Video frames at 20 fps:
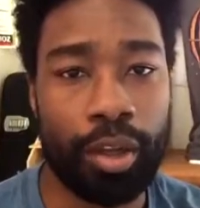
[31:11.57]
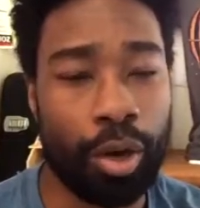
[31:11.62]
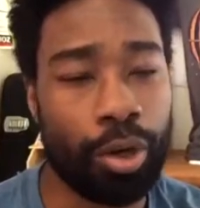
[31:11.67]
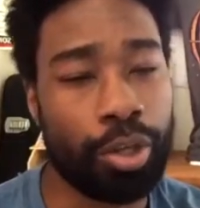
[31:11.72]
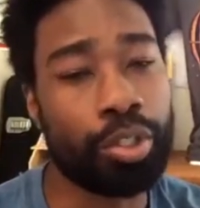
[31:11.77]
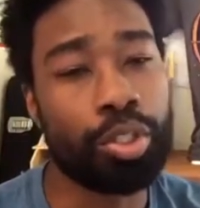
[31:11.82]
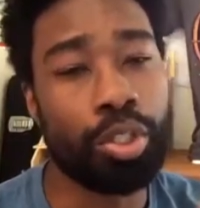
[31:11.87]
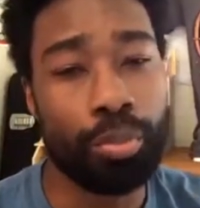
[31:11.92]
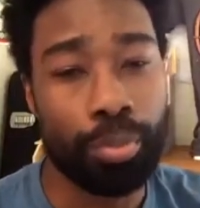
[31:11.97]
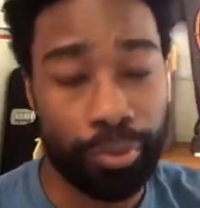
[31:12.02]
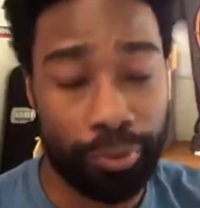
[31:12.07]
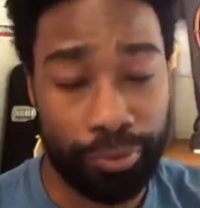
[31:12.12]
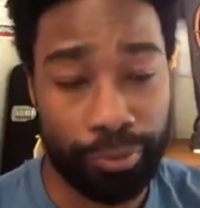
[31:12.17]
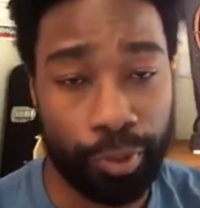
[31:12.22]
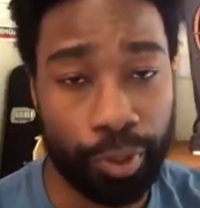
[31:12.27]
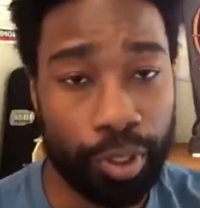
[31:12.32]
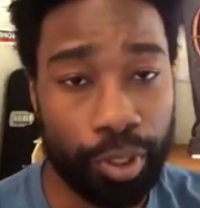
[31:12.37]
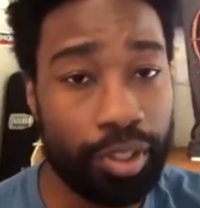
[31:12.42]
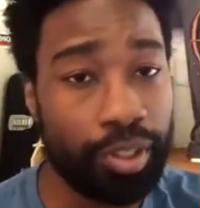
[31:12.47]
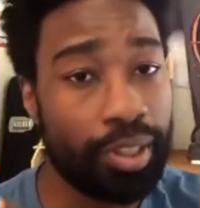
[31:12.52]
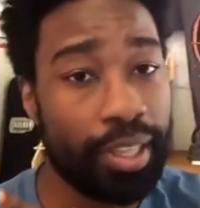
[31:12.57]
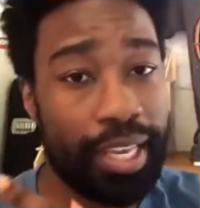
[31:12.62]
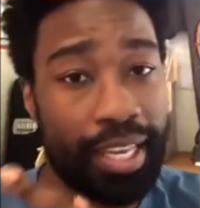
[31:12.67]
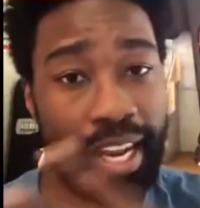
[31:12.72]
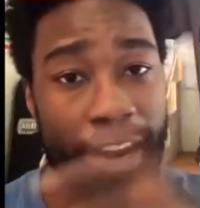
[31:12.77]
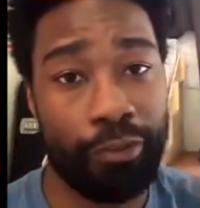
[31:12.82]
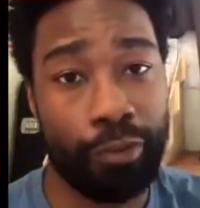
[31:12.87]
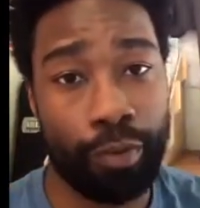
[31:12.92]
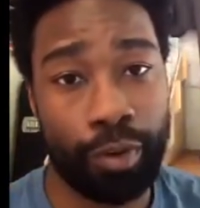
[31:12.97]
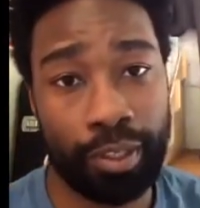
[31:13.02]
or do you prefer that
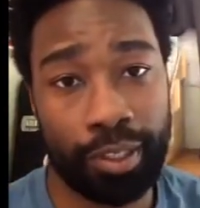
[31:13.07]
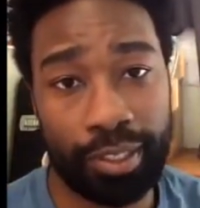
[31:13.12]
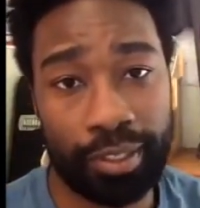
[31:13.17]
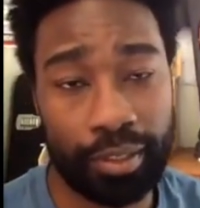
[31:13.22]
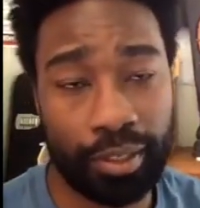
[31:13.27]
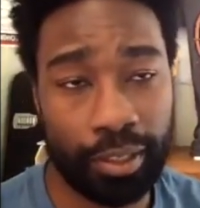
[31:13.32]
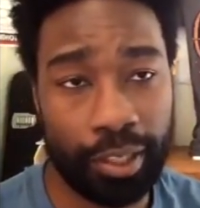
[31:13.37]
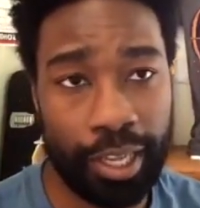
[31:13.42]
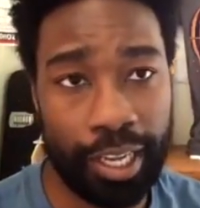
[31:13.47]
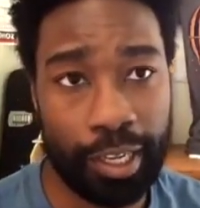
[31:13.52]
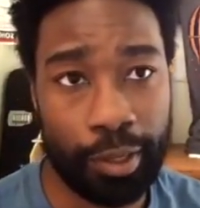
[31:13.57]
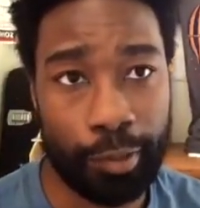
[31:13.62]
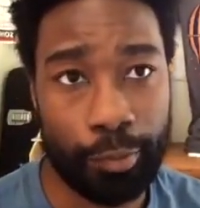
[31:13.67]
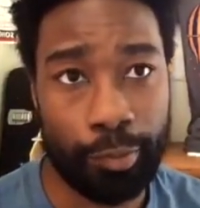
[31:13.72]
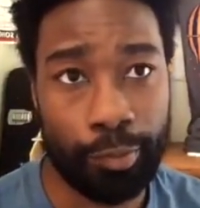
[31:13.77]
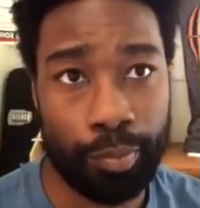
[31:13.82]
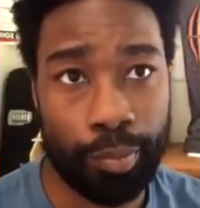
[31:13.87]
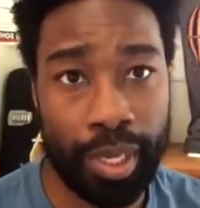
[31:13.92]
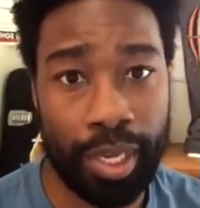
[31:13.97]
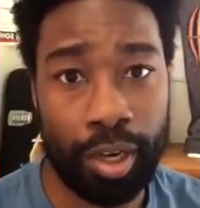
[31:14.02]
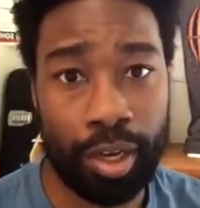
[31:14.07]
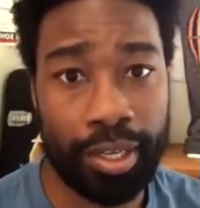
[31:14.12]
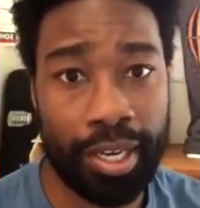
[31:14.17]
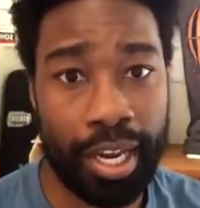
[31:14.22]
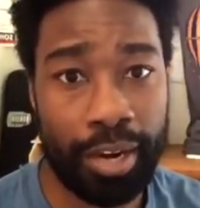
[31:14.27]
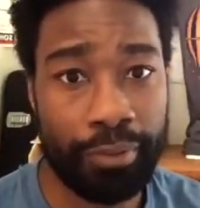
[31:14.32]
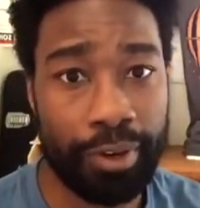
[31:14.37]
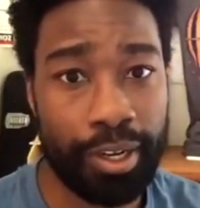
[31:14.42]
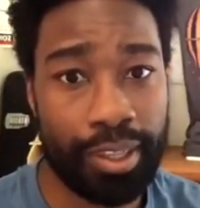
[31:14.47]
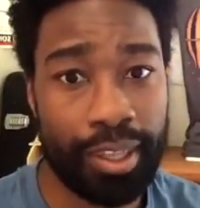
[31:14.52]
everyone like be on
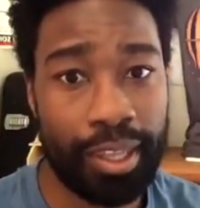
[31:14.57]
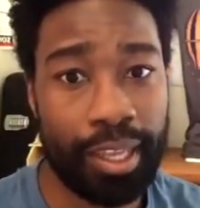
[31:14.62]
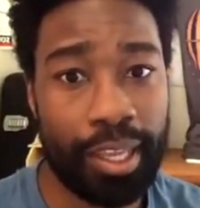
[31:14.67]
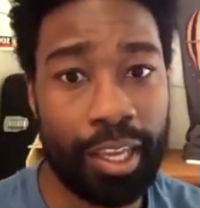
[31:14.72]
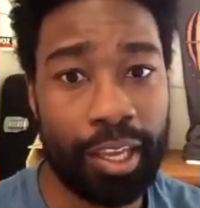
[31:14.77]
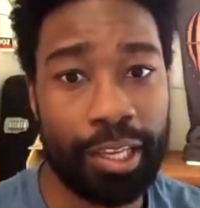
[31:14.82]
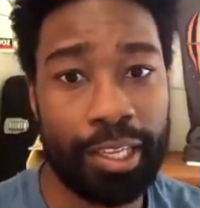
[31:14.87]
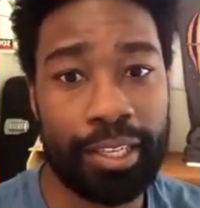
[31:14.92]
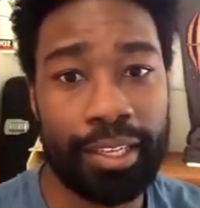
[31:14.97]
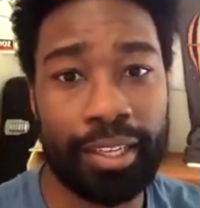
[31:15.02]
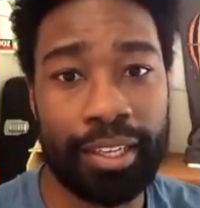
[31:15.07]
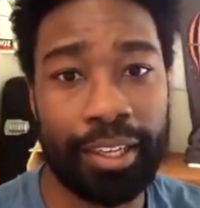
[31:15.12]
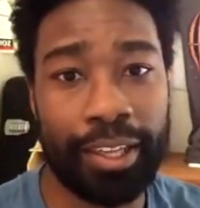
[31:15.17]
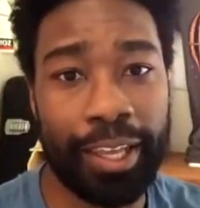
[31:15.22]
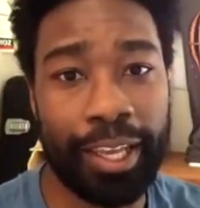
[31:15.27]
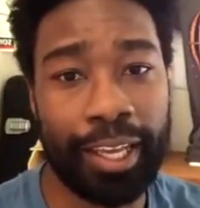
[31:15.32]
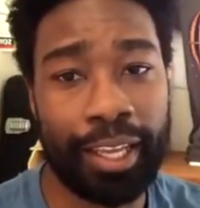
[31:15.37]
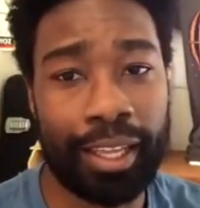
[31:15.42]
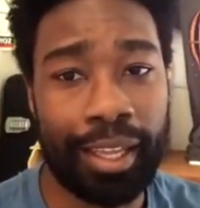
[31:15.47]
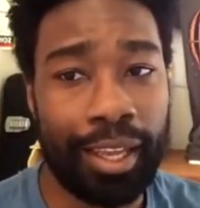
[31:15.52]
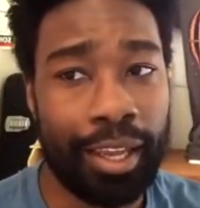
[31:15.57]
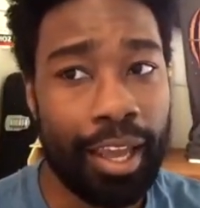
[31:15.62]
everything and like?